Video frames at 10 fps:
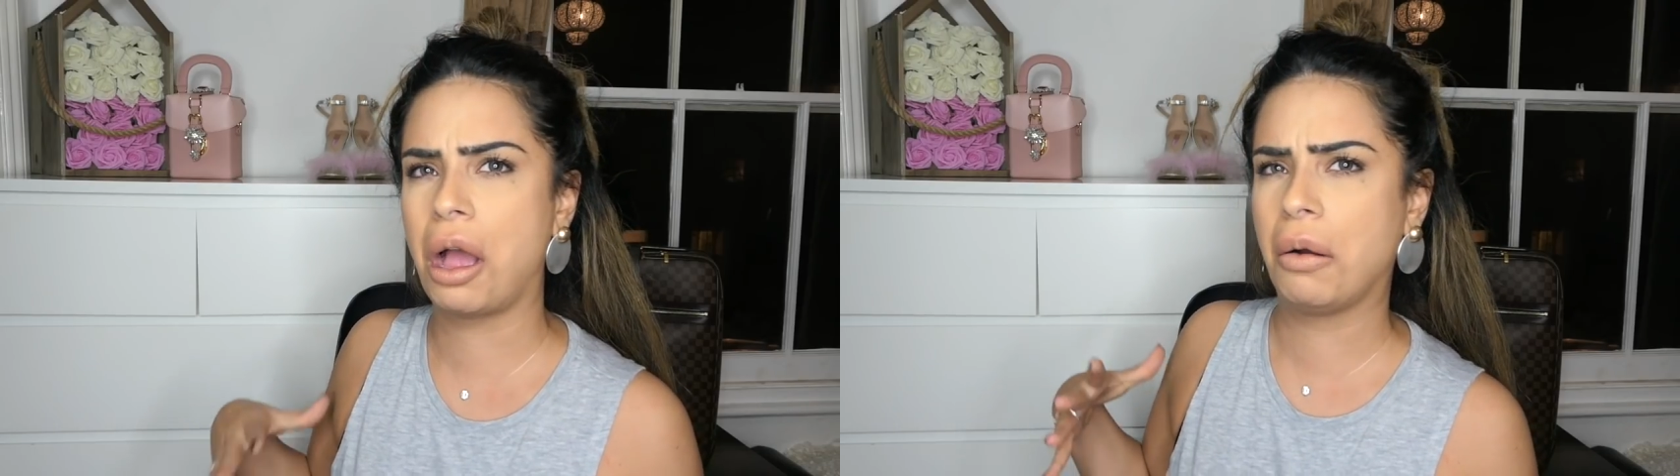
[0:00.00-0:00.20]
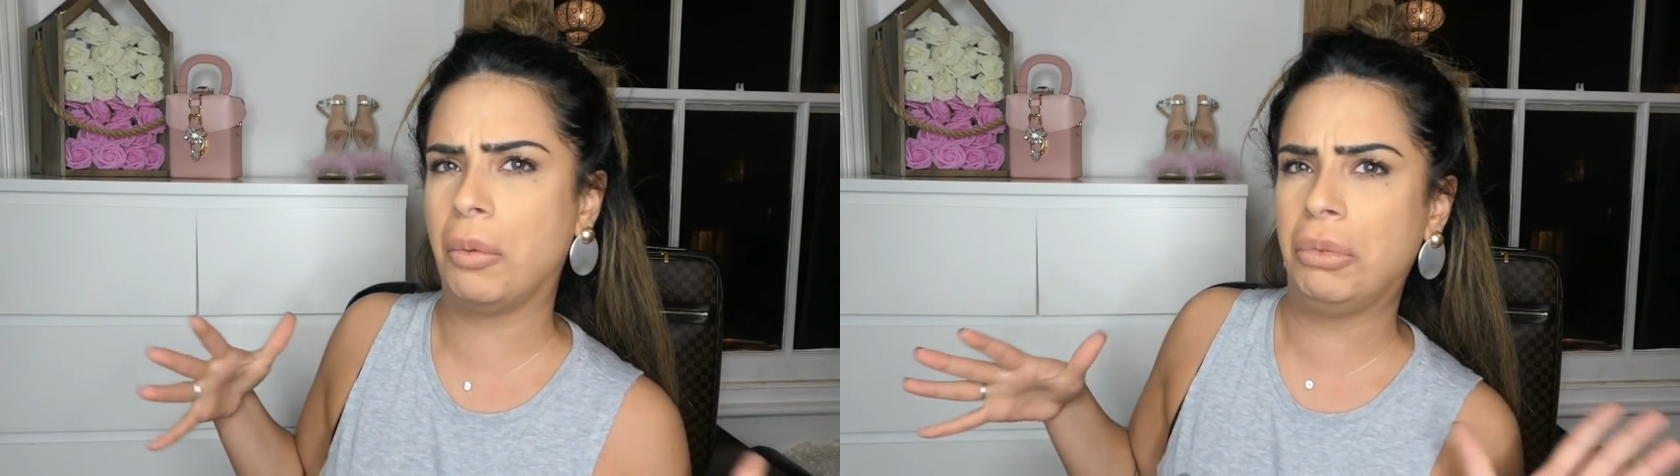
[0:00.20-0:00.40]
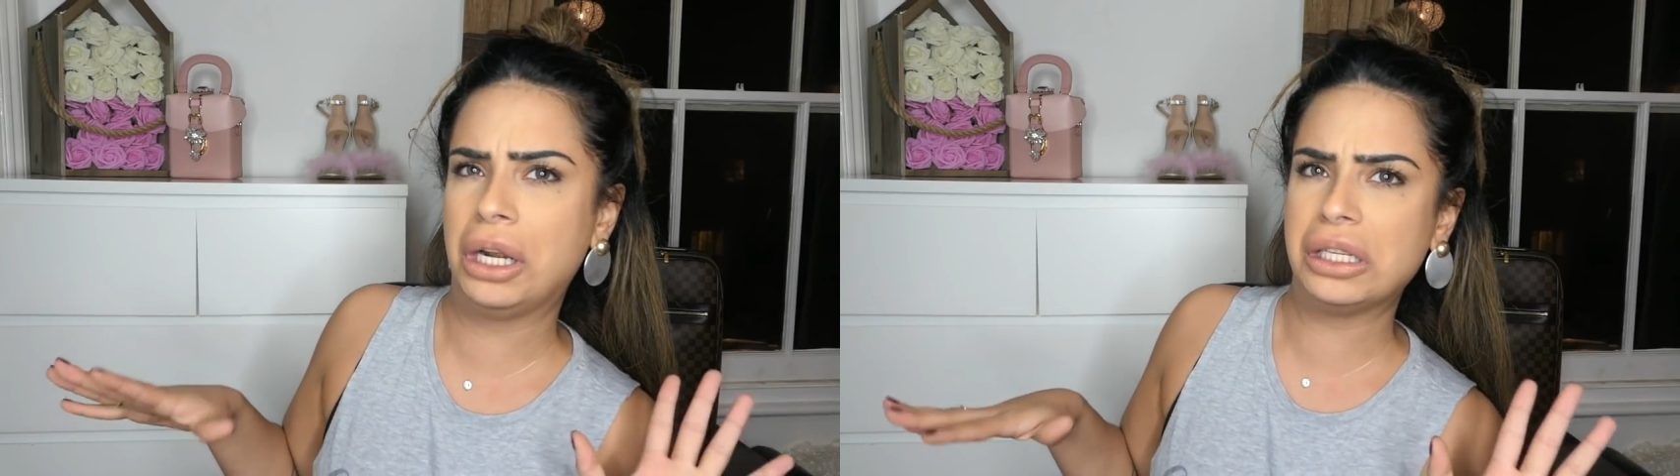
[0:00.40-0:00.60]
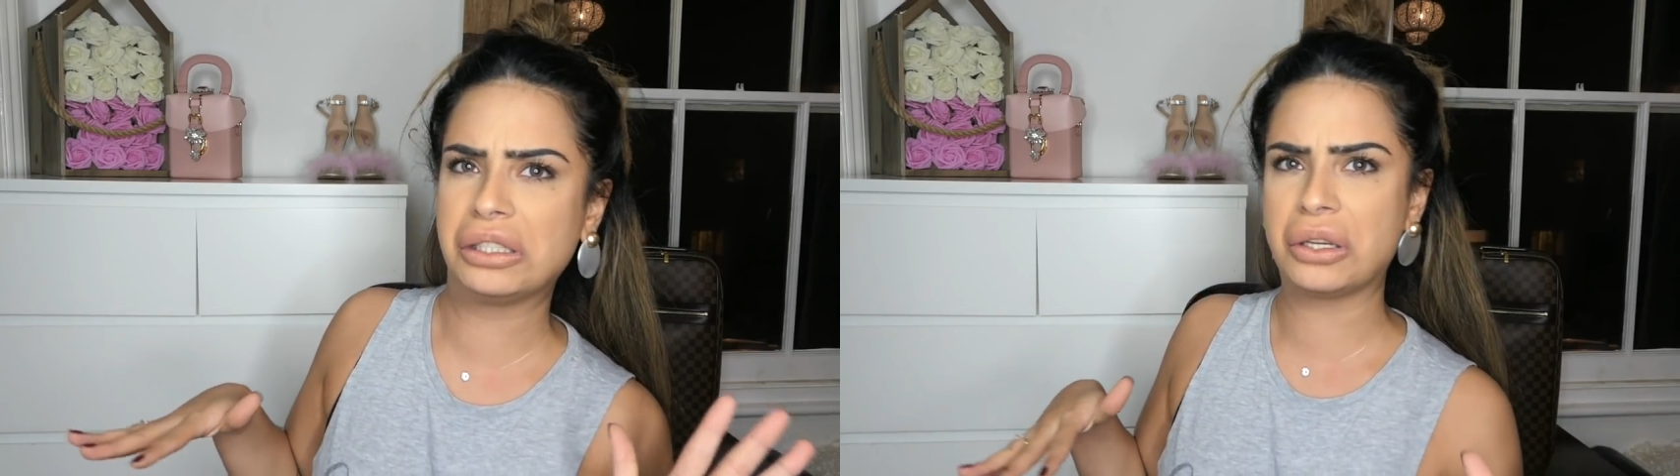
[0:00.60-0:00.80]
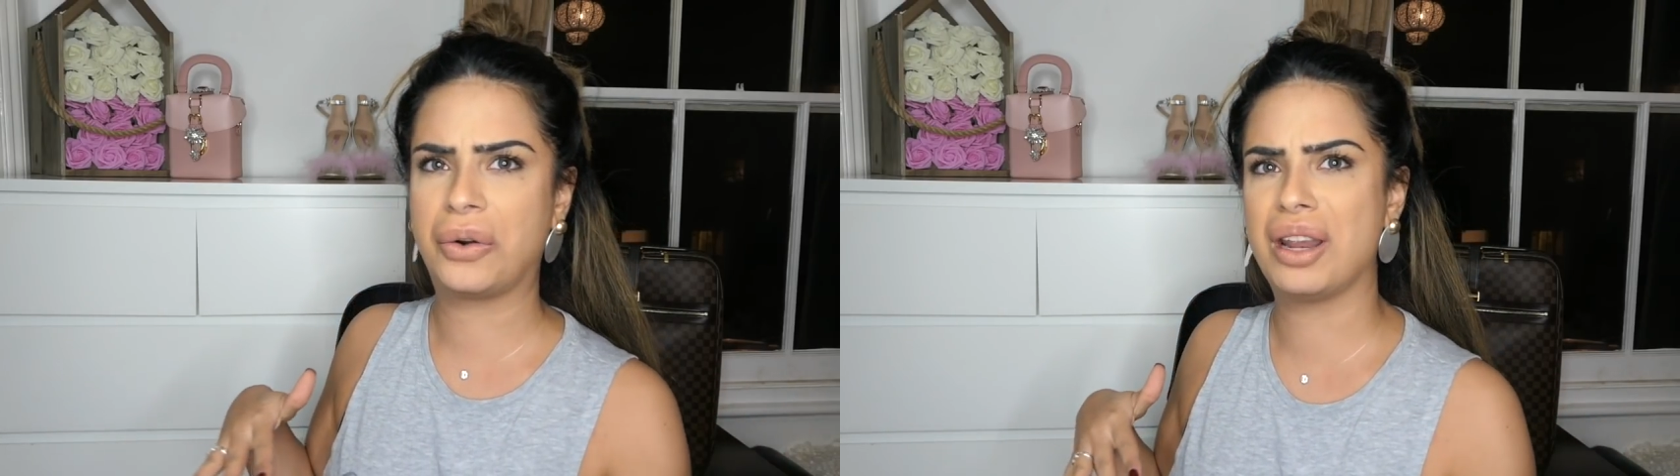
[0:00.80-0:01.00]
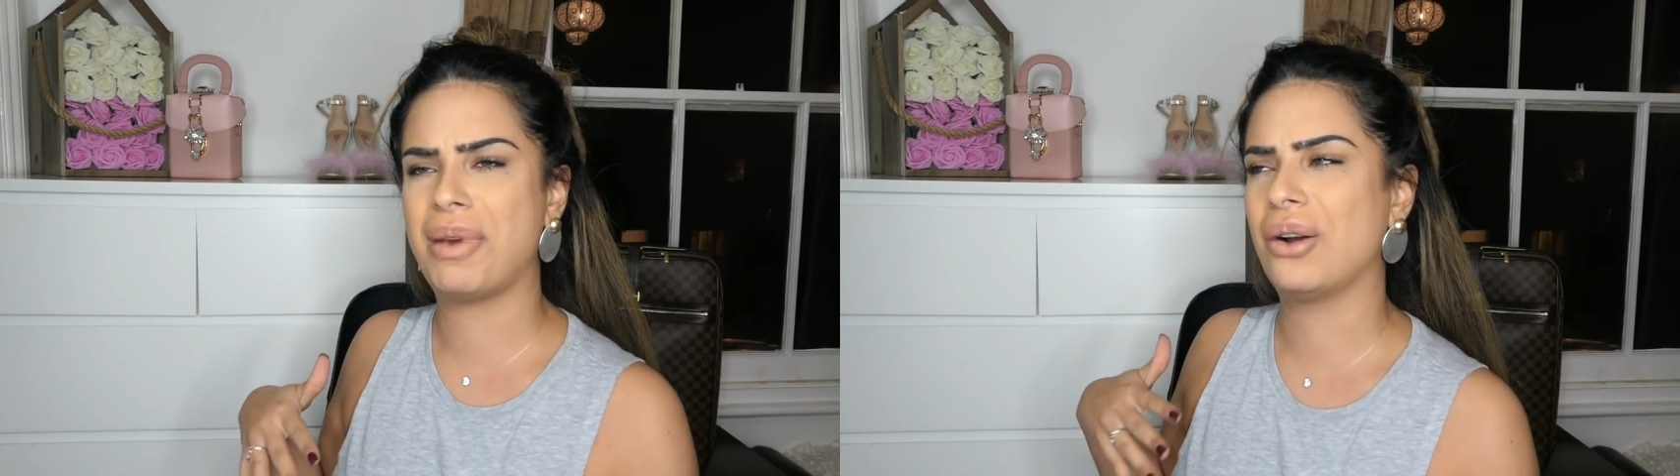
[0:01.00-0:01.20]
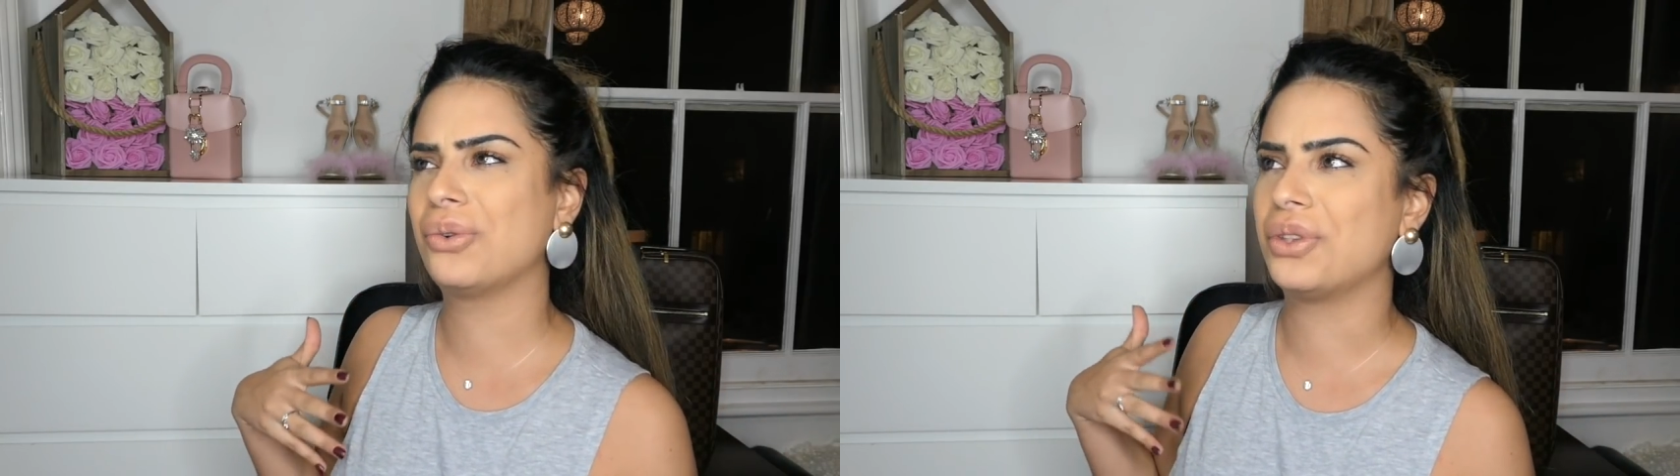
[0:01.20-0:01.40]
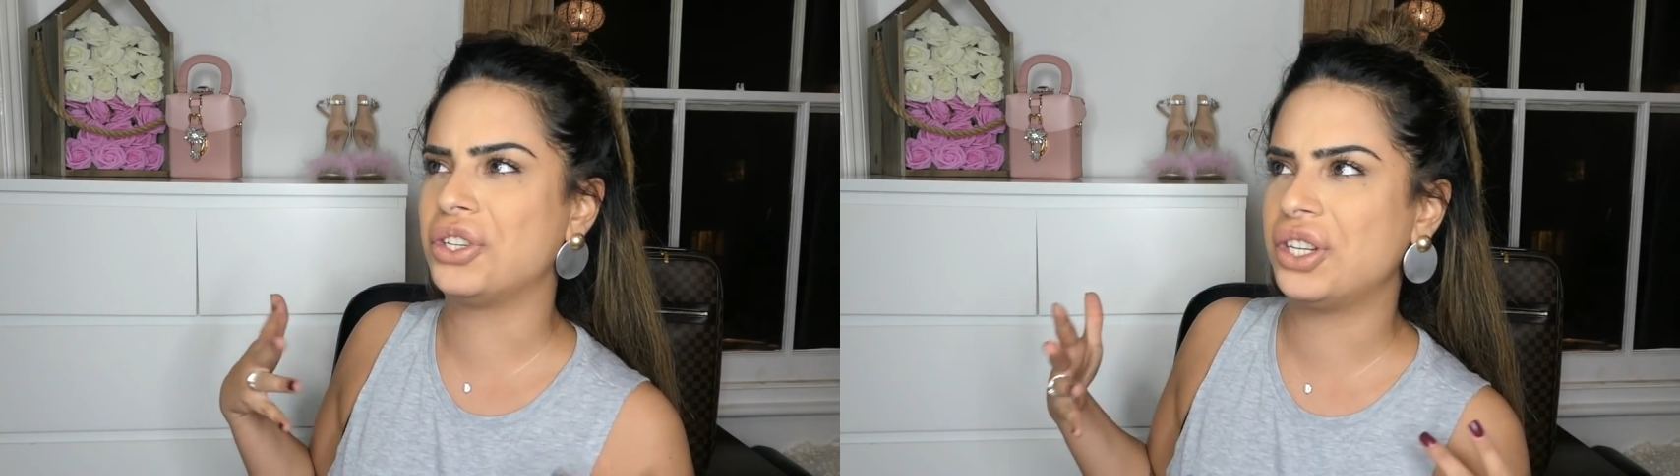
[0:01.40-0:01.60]
oh, I'm really sorry about
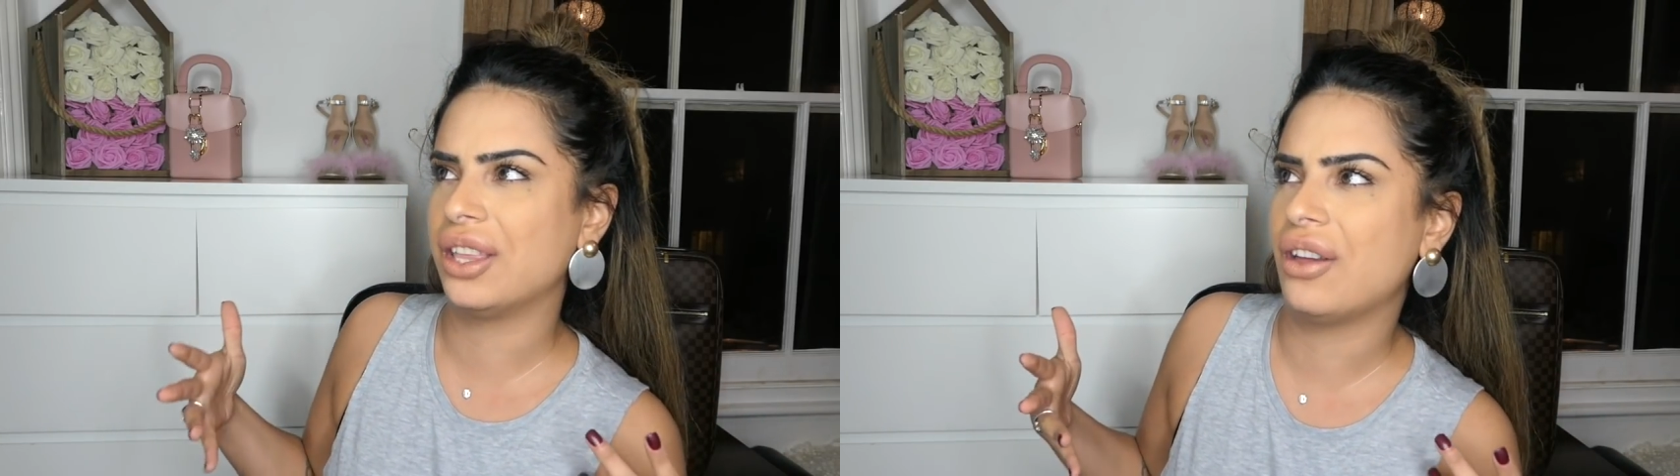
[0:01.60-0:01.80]
all the shit